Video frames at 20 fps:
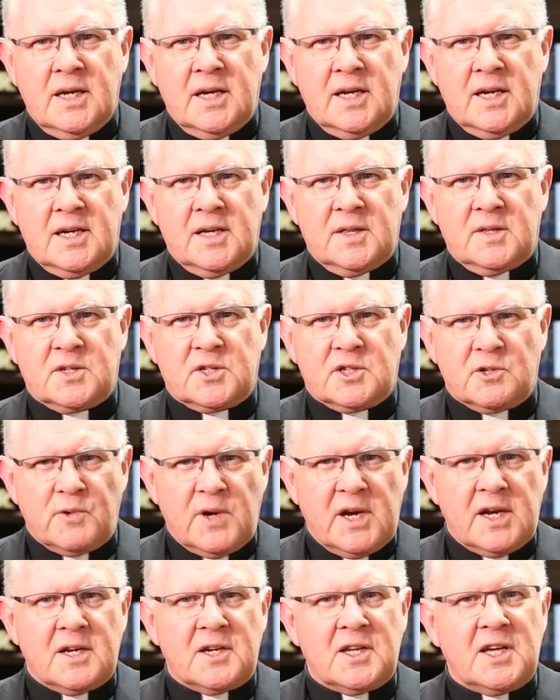The
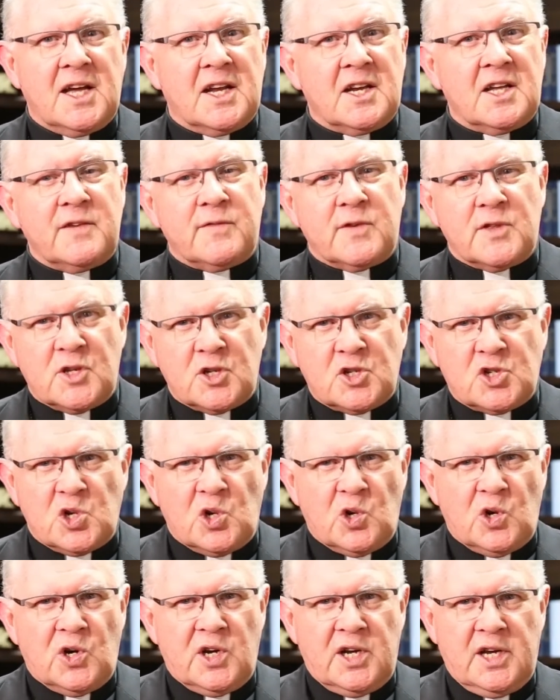serenity and even the
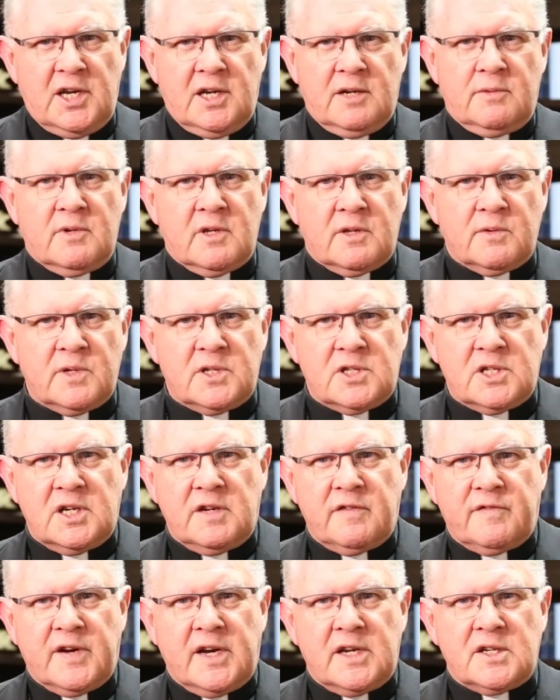joy with which he
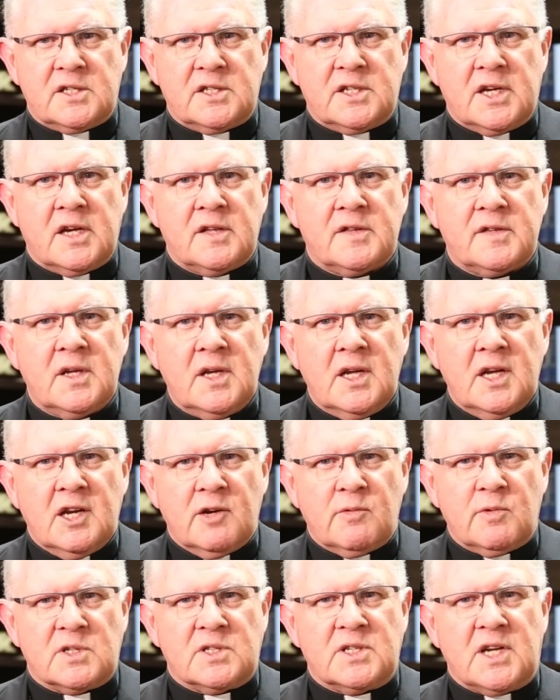faced death
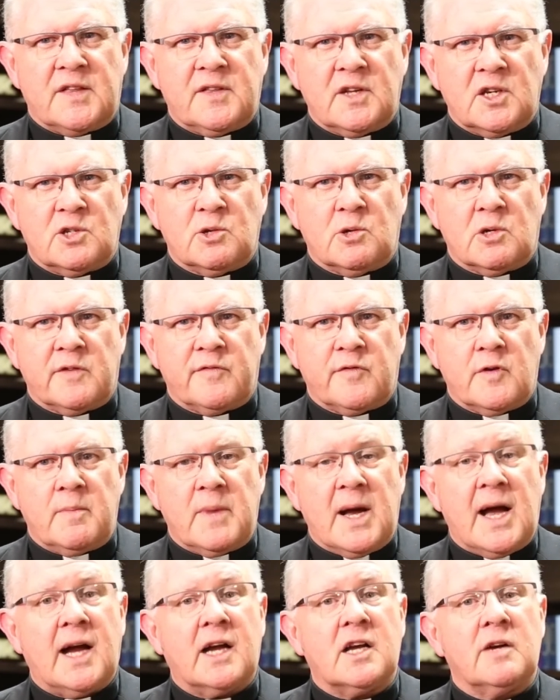was nothing short of
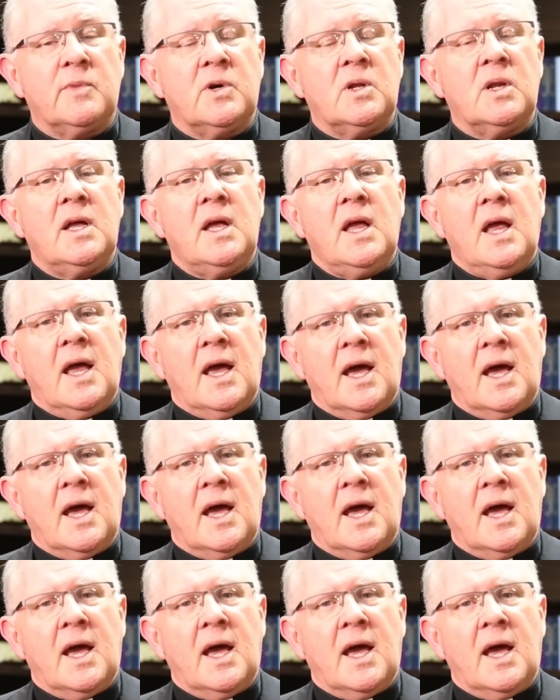remarkable,